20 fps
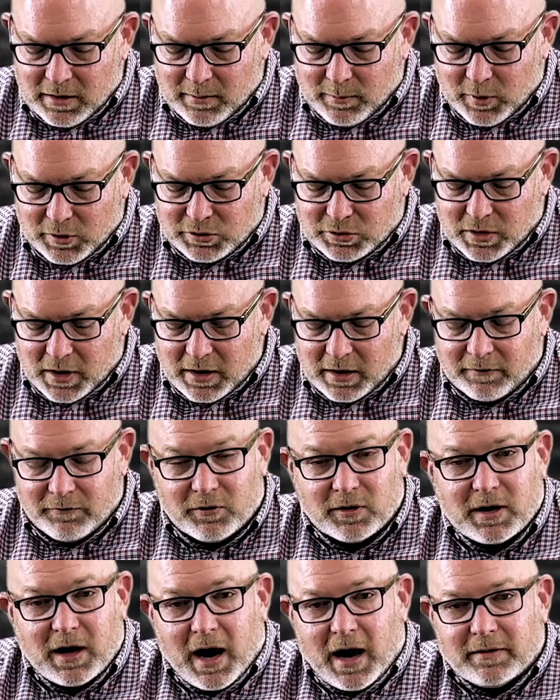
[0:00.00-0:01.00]
but training
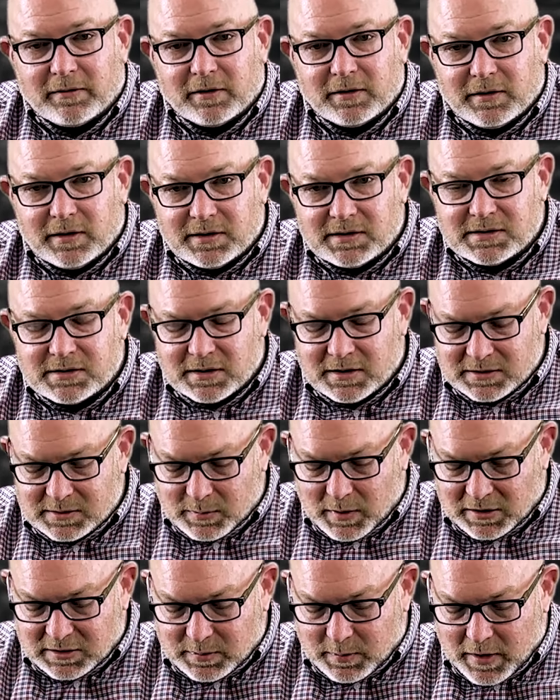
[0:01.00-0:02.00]
for godliness is
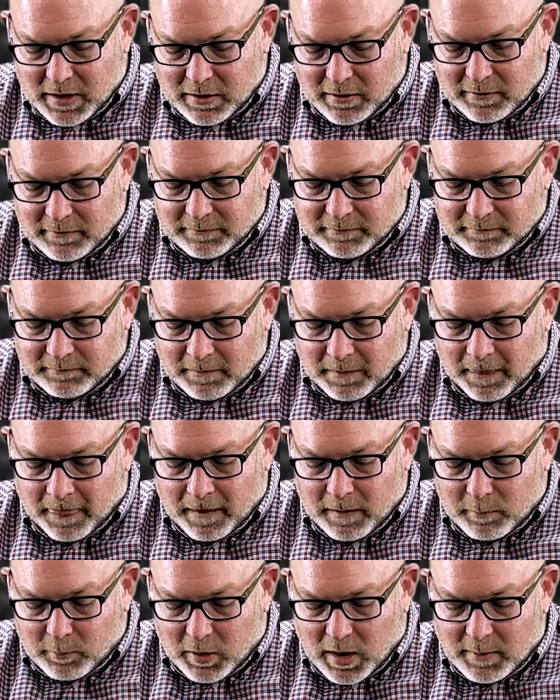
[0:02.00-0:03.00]
much better,
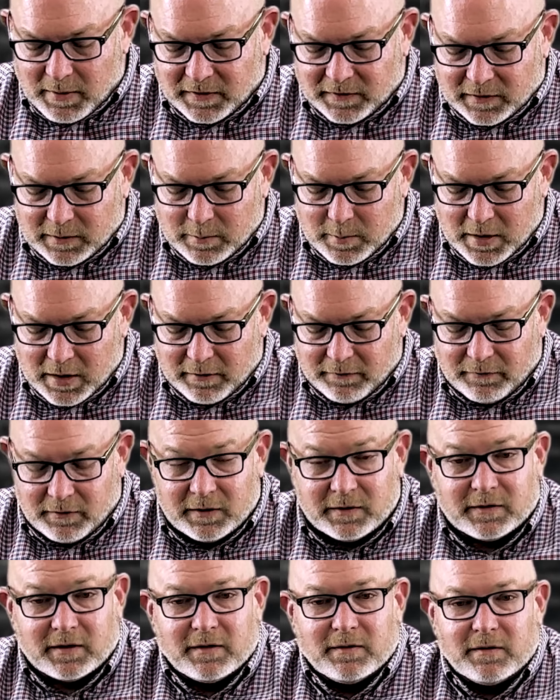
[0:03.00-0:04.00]
promising
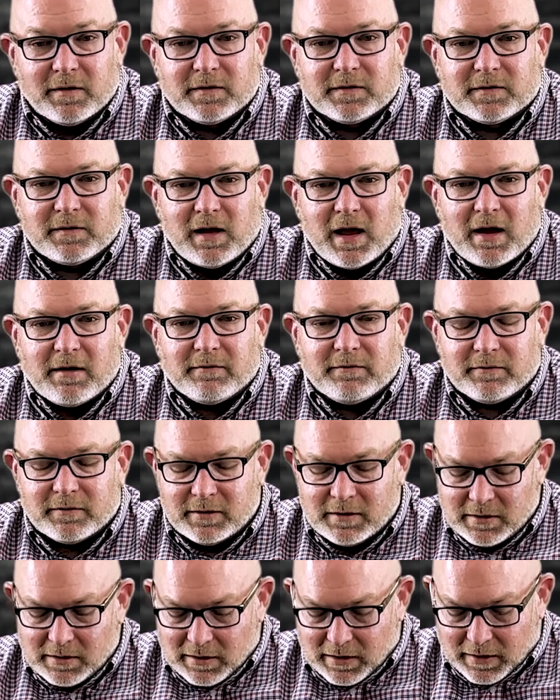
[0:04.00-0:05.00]
benefits in this life
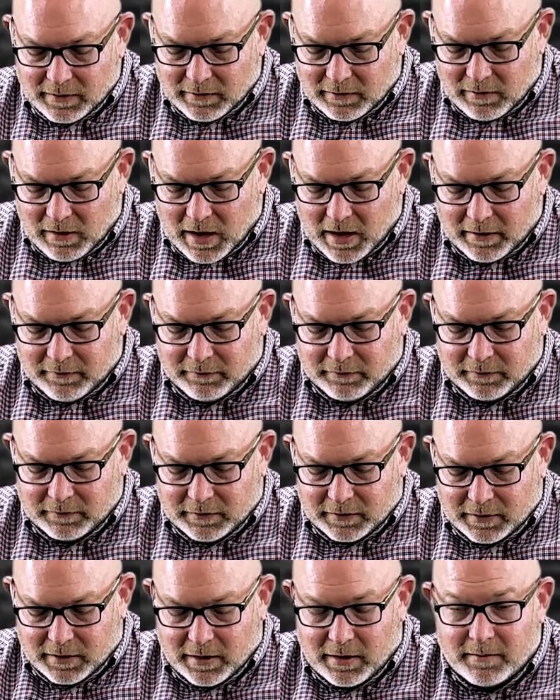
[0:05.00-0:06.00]
and the life
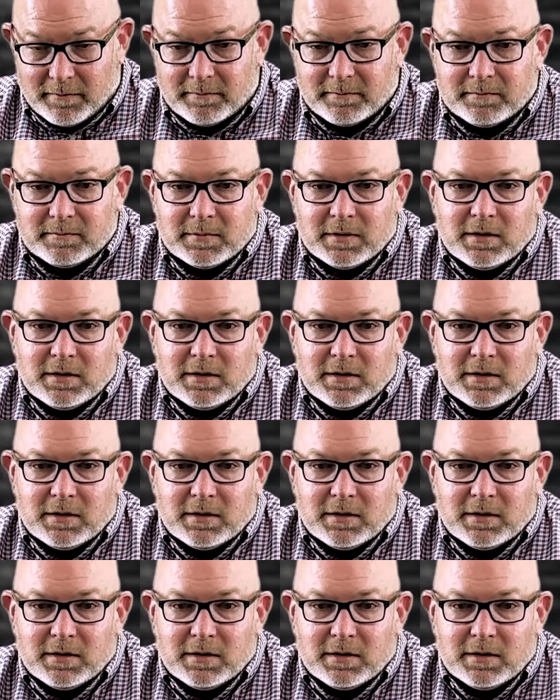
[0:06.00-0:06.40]
to come.